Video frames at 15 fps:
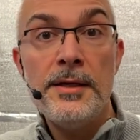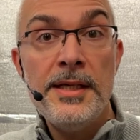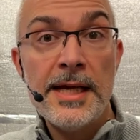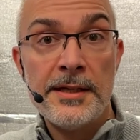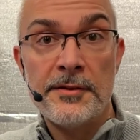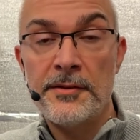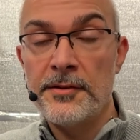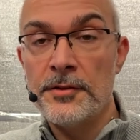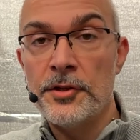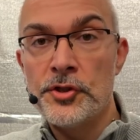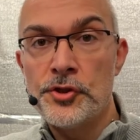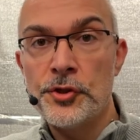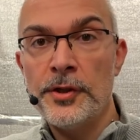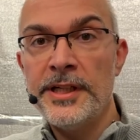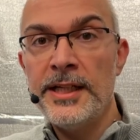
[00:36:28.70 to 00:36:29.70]
Yes, the
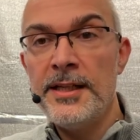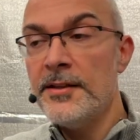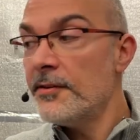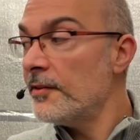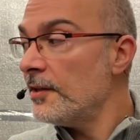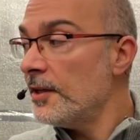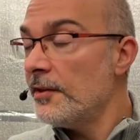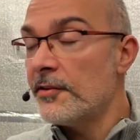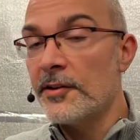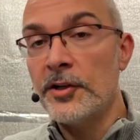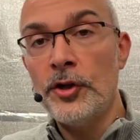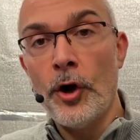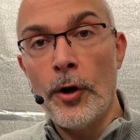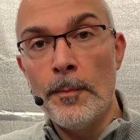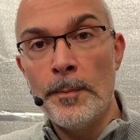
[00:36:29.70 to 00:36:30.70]
Joyalens is a
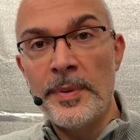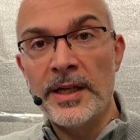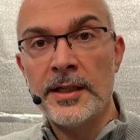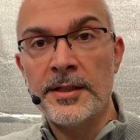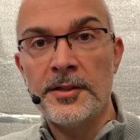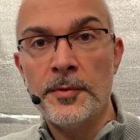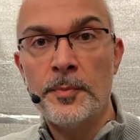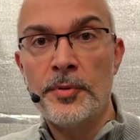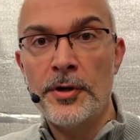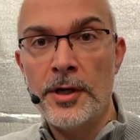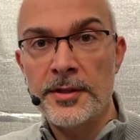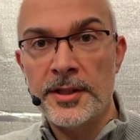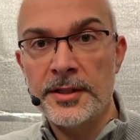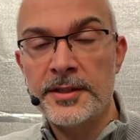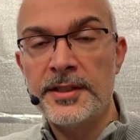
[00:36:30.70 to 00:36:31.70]
compact
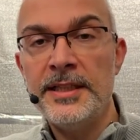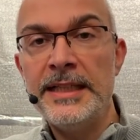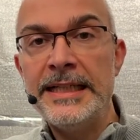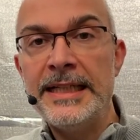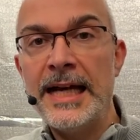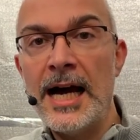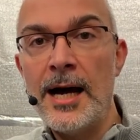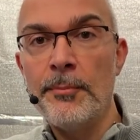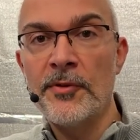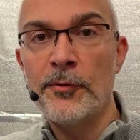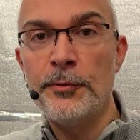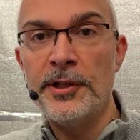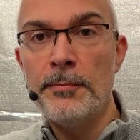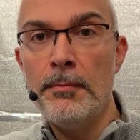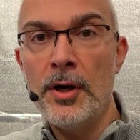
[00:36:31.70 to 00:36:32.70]
product. It comes
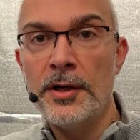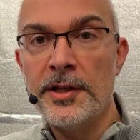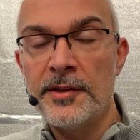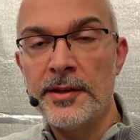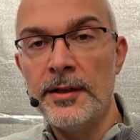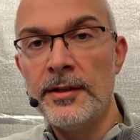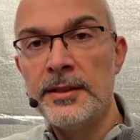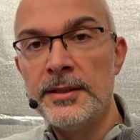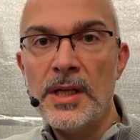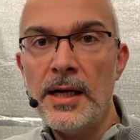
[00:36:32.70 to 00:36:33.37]
with a monitor.